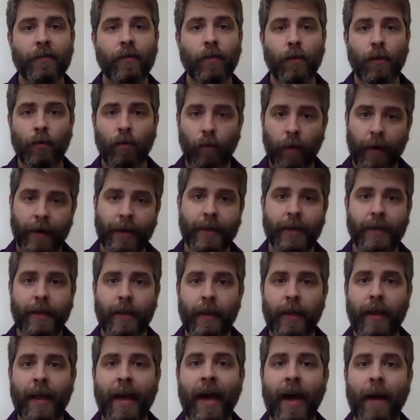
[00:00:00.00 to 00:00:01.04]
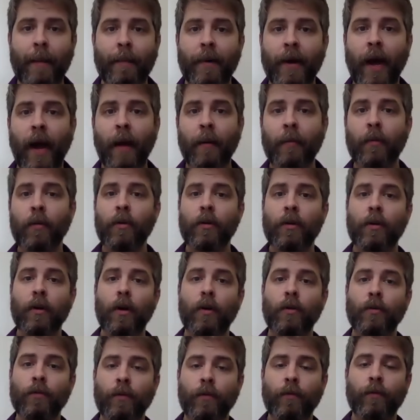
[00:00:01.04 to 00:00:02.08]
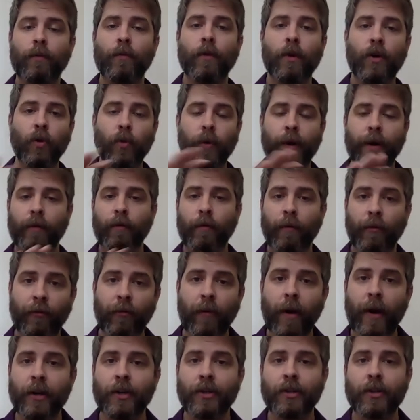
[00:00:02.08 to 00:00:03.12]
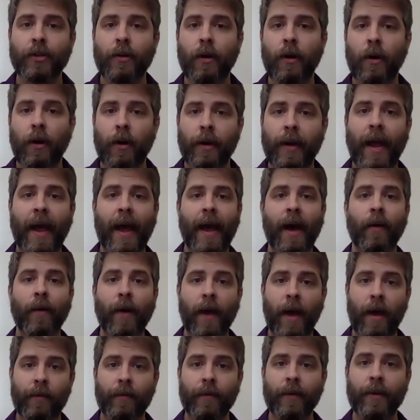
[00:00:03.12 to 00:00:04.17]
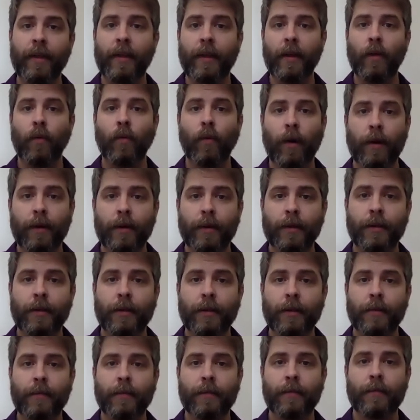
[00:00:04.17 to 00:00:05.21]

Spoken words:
forward right to the lab, but I'm going to go through a quick refresher on how everything works.